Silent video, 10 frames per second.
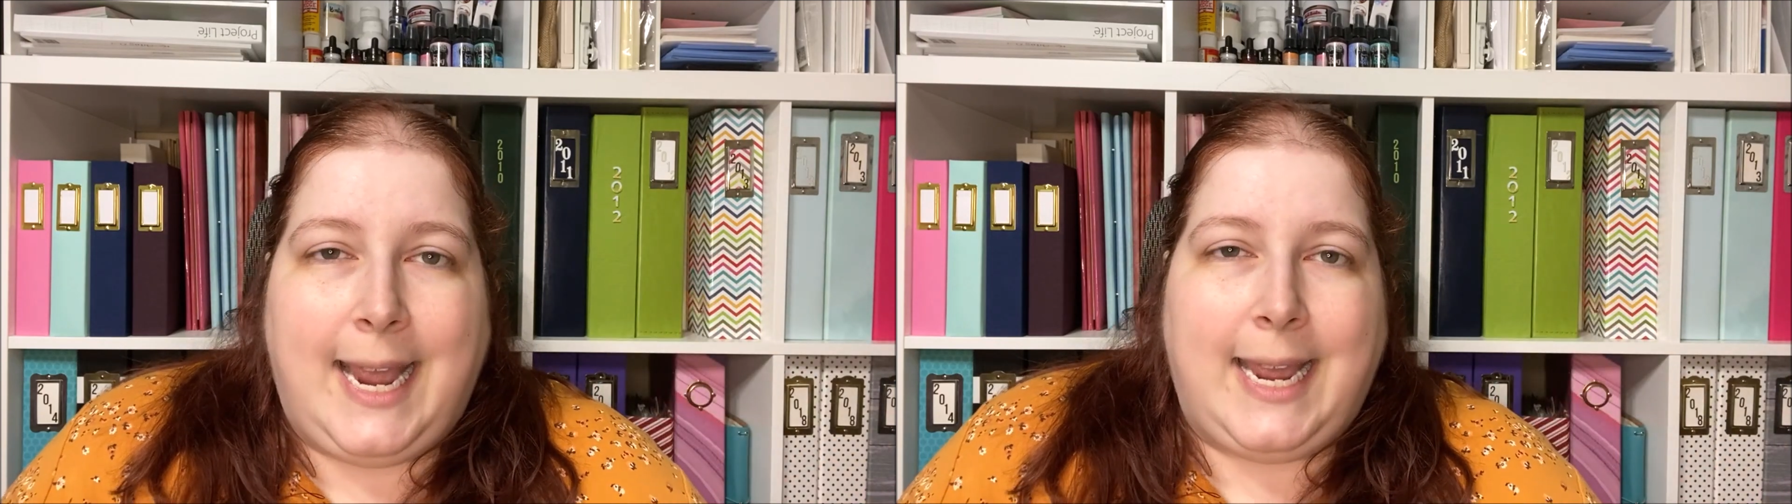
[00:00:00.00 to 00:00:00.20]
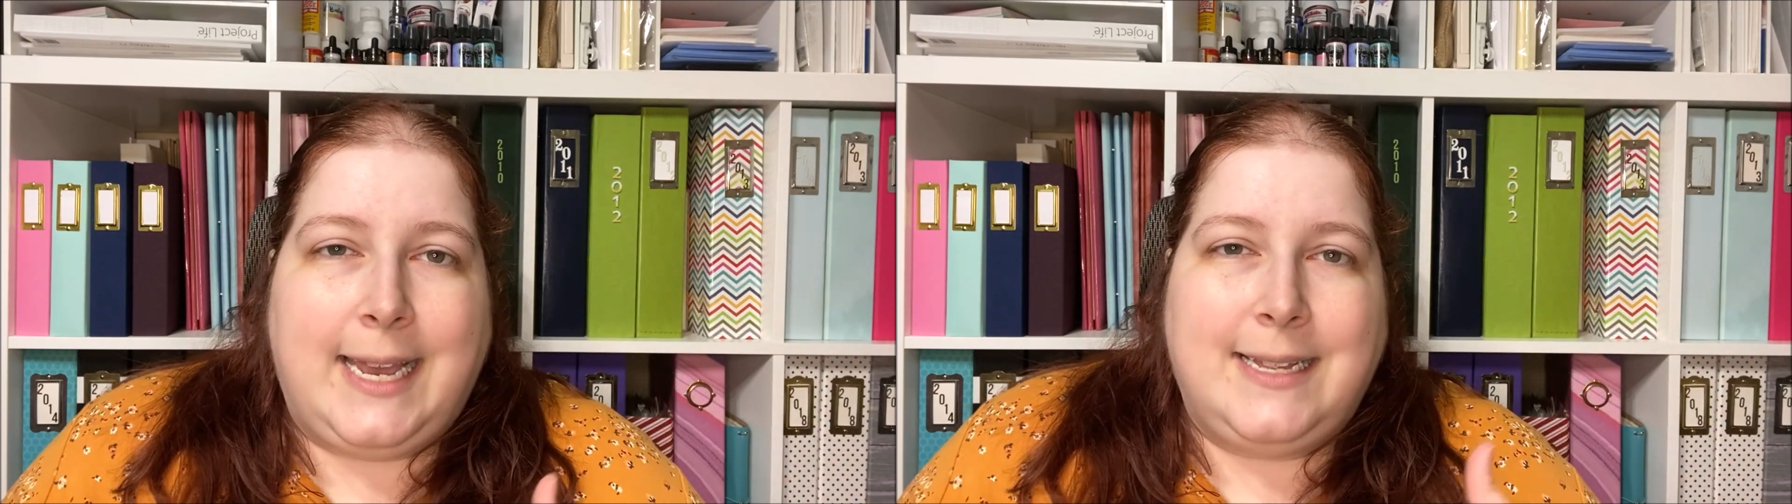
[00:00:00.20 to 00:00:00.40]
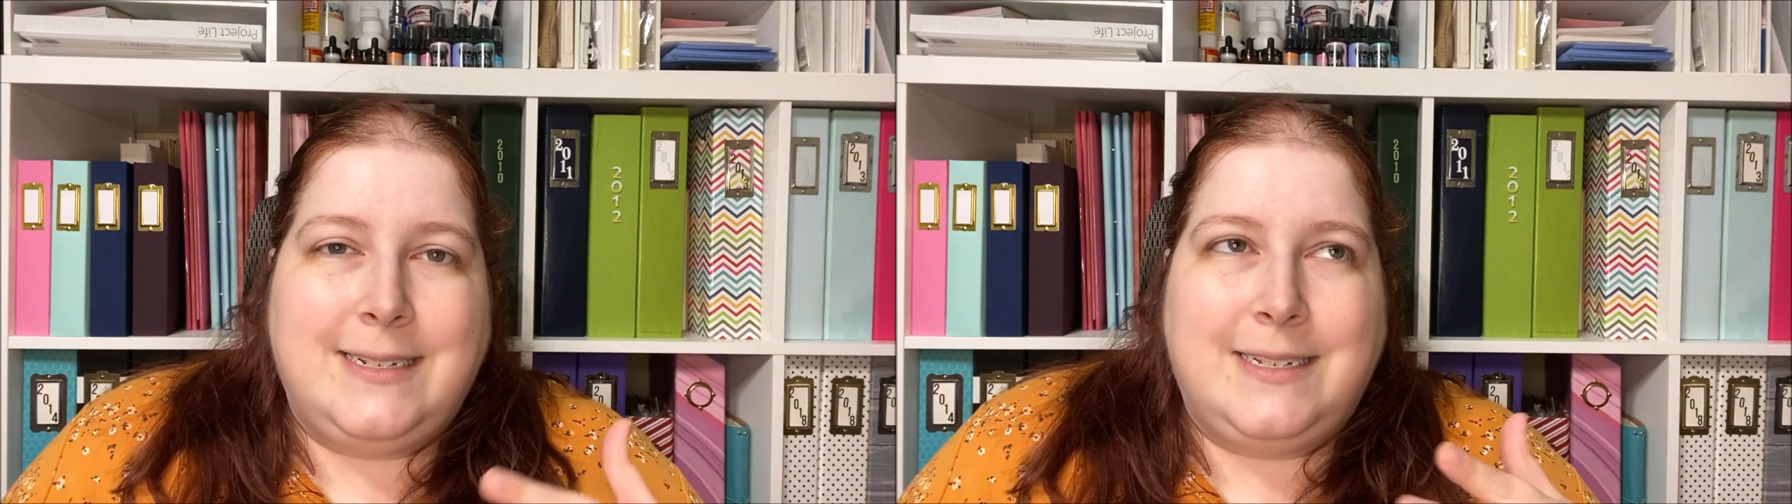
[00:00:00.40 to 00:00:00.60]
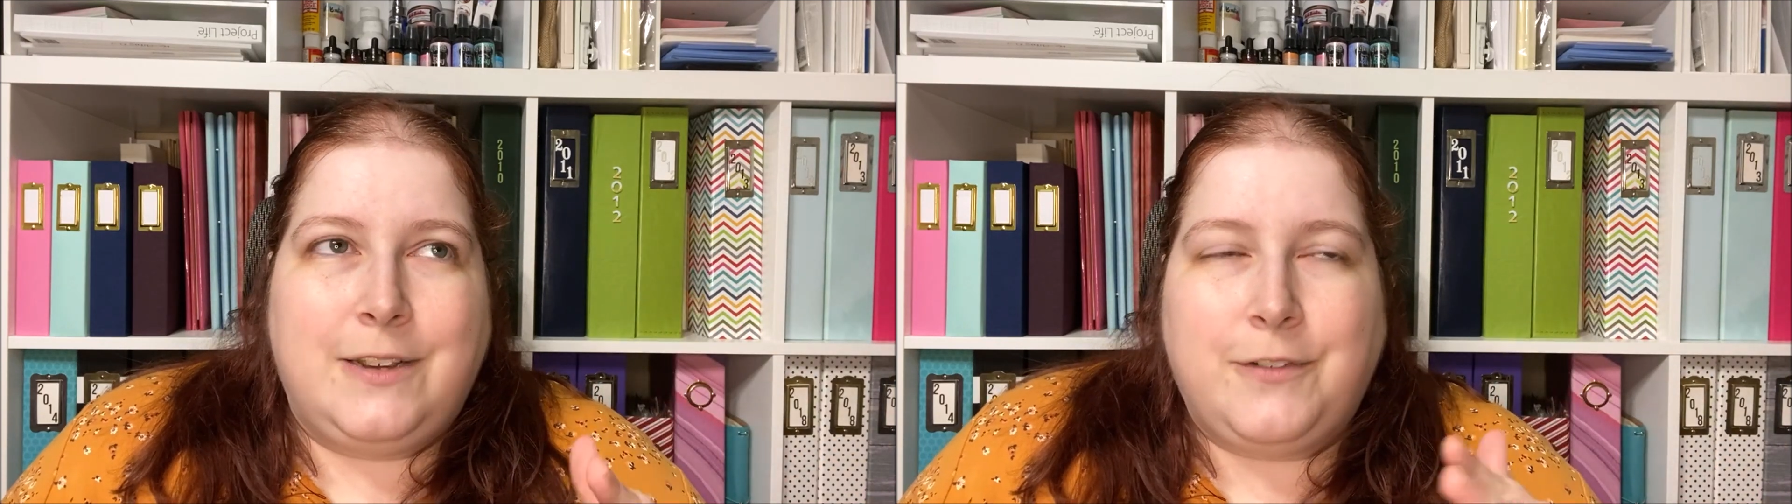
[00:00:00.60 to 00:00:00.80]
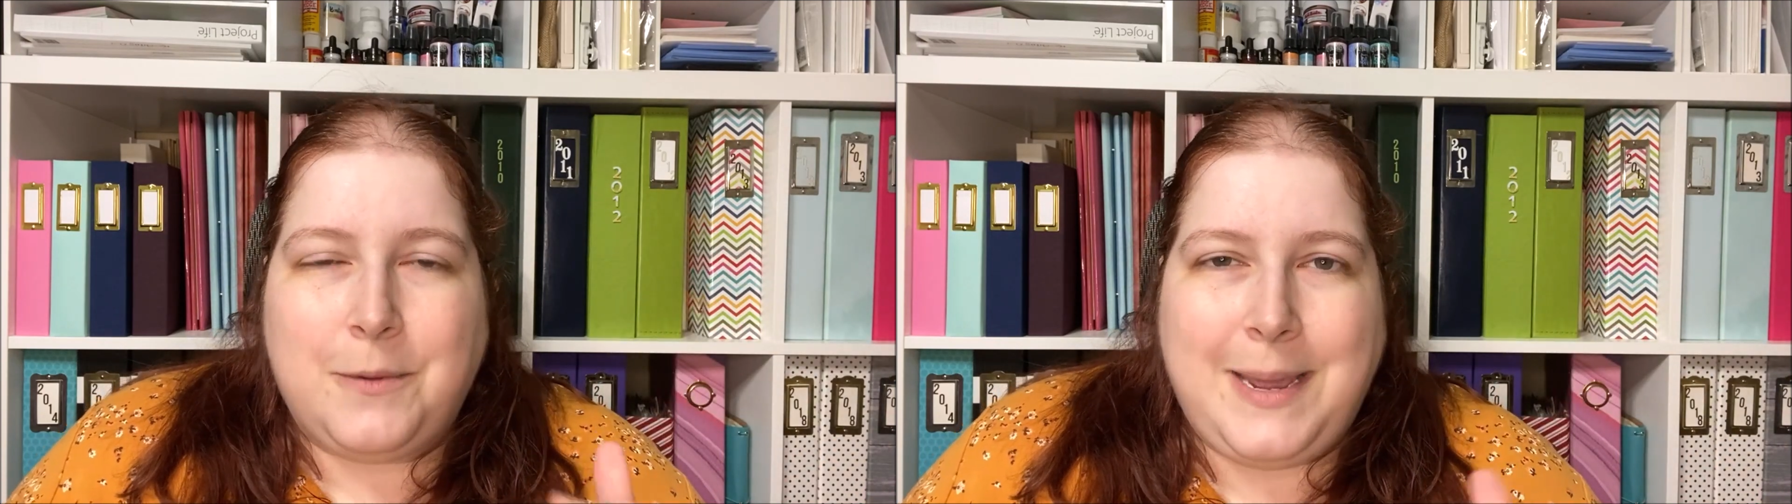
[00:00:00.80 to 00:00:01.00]
And
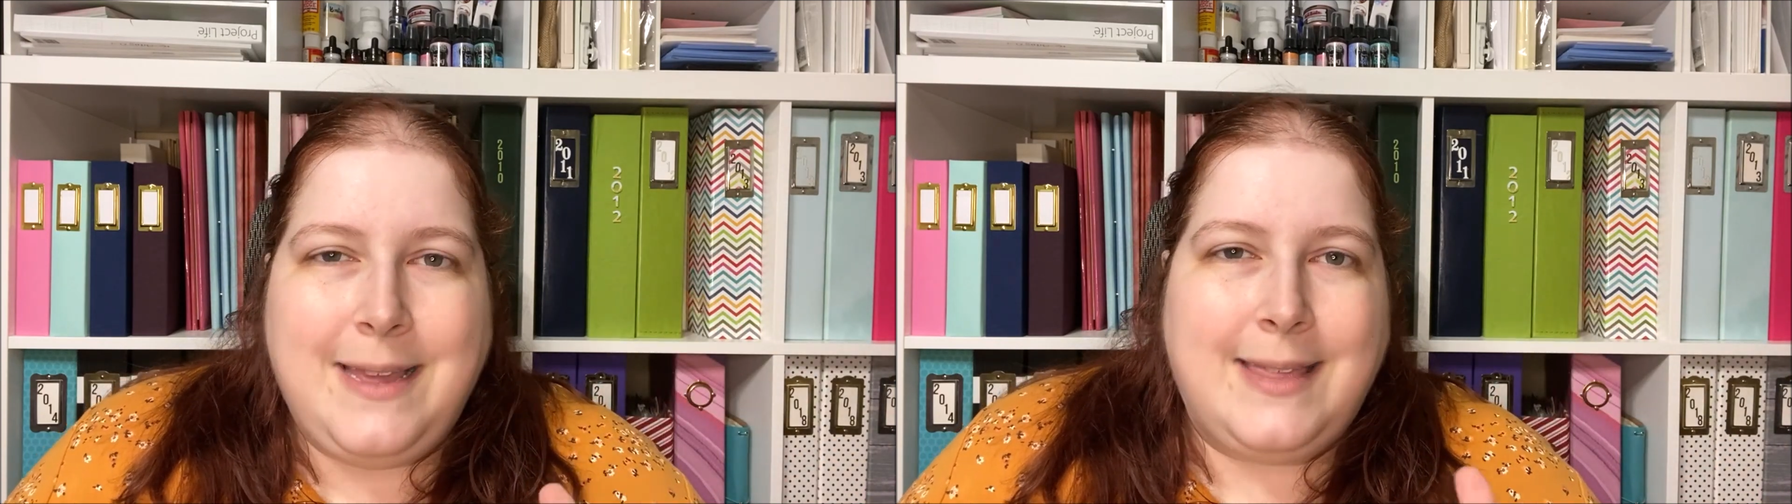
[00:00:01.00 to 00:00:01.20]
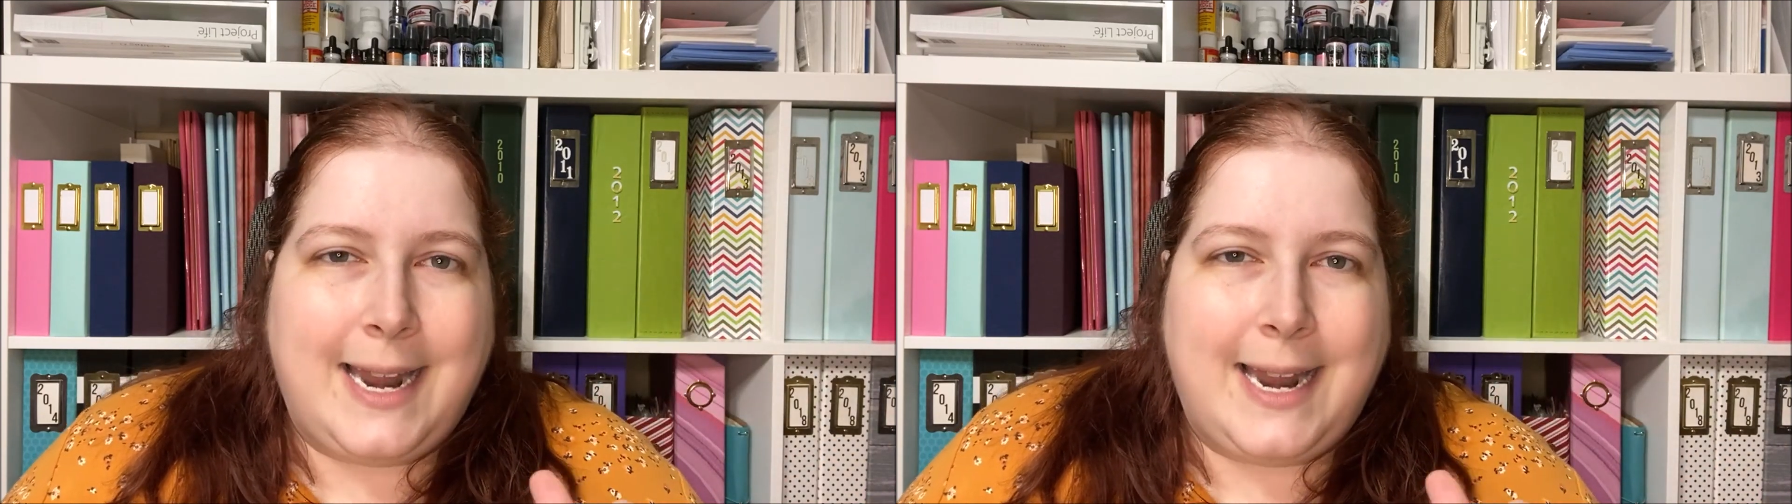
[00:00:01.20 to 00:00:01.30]
for me,